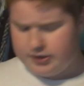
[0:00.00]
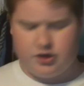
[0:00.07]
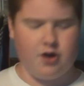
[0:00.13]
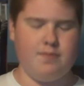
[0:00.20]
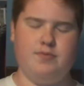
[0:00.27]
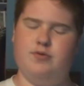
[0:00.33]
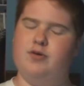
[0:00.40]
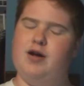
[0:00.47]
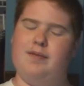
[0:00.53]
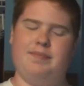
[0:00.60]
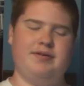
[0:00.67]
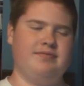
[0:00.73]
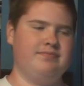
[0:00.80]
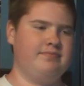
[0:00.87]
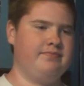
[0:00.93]
No boot
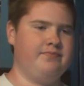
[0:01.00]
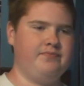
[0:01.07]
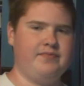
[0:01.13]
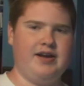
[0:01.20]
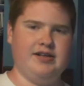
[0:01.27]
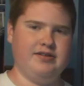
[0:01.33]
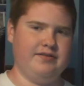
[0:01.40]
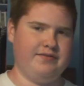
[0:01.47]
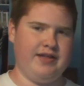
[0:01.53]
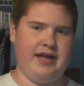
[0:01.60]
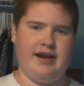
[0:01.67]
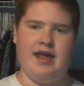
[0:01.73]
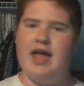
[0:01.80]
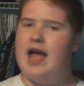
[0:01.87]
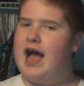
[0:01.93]
up. I love
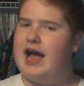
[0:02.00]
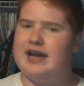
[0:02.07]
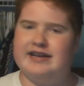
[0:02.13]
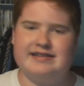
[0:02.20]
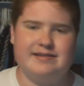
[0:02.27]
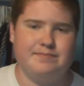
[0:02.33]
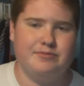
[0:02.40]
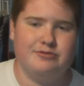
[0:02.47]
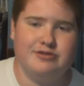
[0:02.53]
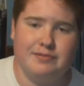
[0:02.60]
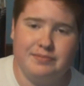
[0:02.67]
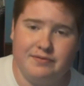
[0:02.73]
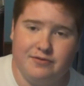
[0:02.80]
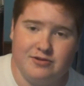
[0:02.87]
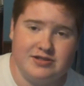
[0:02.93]
that. I guess it boots
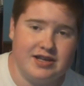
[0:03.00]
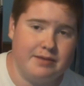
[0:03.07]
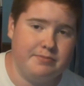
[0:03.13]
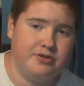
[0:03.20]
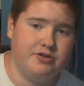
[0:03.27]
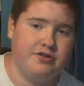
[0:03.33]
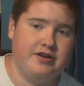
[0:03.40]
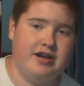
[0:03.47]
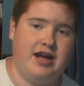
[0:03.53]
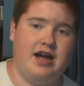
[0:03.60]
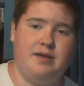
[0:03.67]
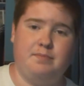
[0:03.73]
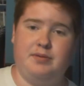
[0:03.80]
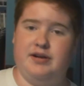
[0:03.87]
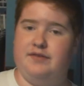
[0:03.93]
up the first time you turn it
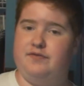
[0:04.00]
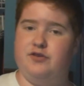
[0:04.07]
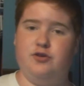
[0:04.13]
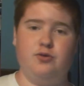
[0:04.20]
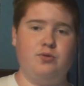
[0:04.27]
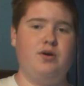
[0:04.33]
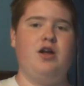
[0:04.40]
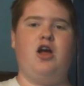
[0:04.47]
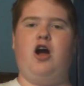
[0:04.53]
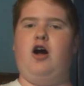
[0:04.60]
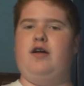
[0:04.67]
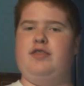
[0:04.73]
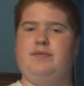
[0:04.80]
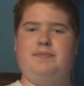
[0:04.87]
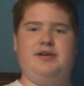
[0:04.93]
on, but if you
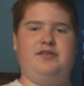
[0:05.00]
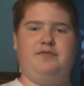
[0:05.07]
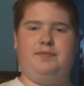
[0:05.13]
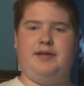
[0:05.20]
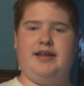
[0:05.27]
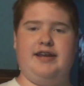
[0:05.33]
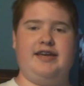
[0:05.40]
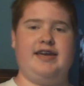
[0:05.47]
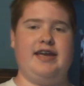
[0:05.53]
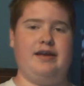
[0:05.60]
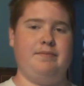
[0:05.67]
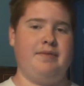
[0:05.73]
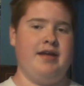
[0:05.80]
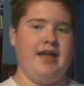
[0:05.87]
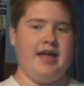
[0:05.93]
are in the middle of playing a
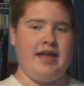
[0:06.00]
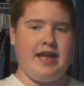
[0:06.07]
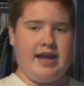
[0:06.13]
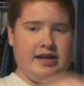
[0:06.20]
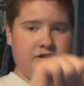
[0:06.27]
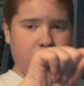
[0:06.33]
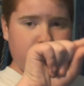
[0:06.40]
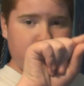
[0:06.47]
game and